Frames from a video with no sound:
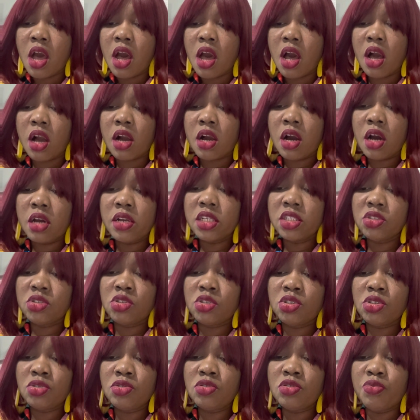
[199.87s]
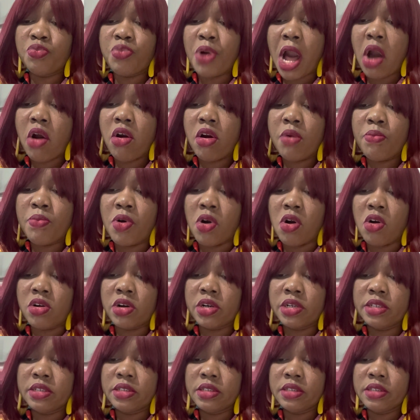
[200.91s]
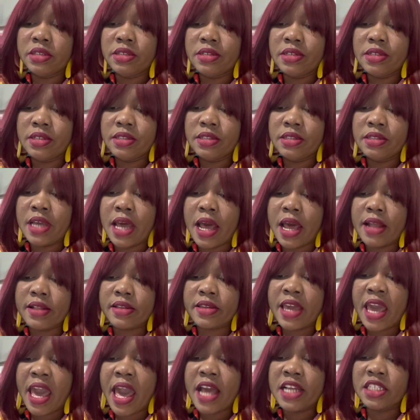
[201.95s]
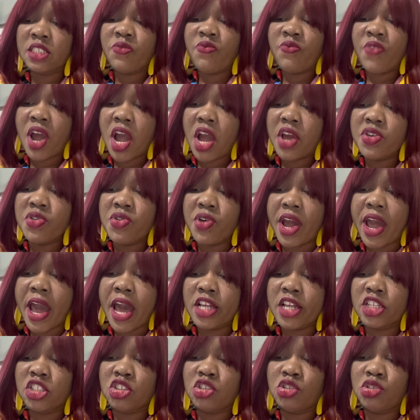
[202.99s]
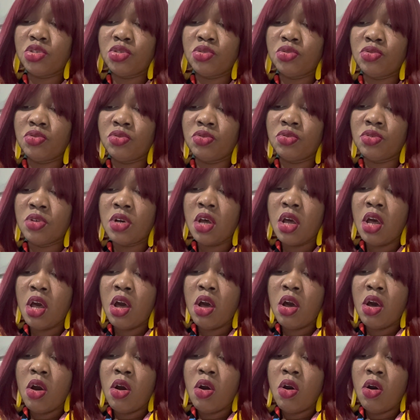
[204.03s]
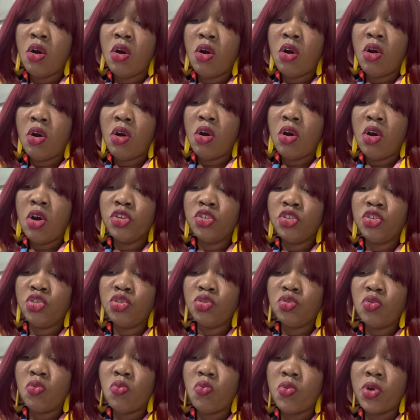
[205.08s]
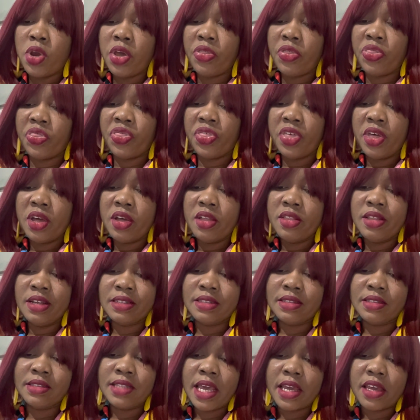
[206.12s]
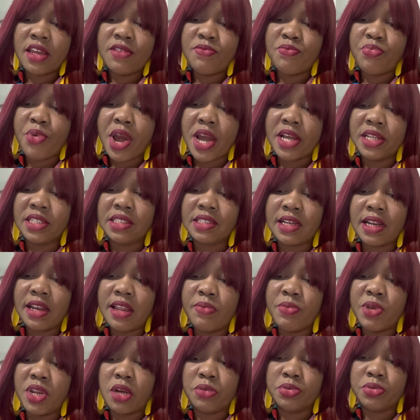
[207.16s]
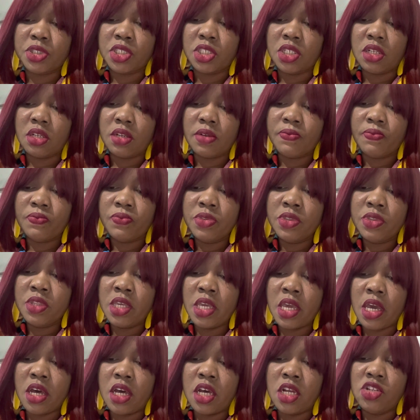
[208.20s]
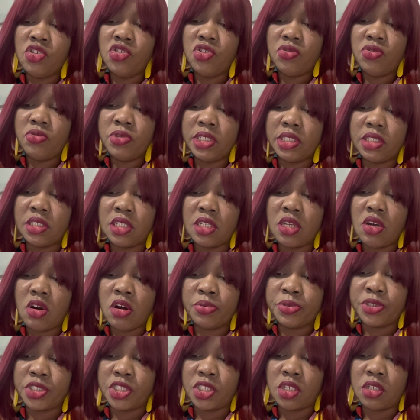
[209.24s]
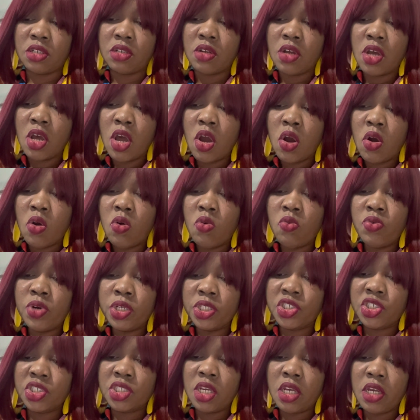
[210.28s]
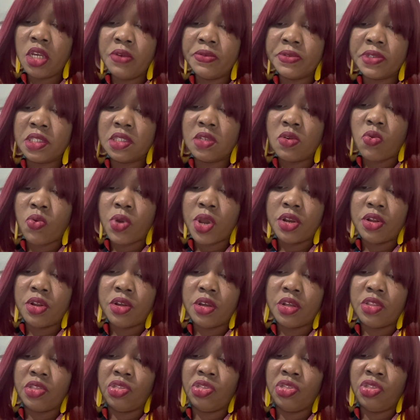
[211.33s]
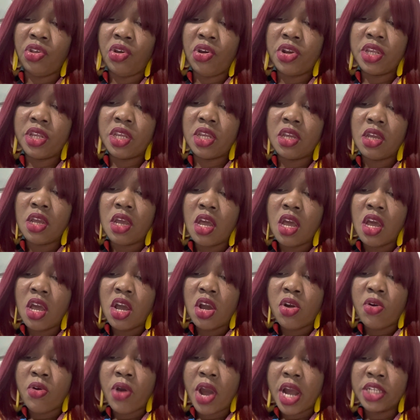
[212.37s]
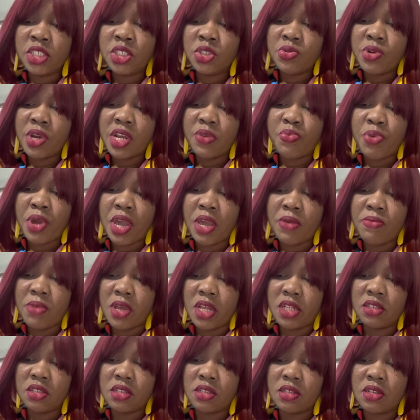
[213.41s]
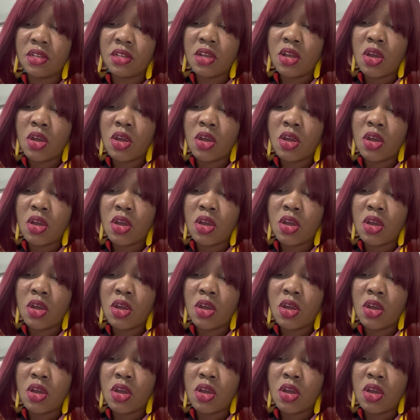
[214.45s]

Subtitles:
According to Powerball, that cash value has to do with the second prize claiming option, the annuity option, which gives the winner 30 graduate payments,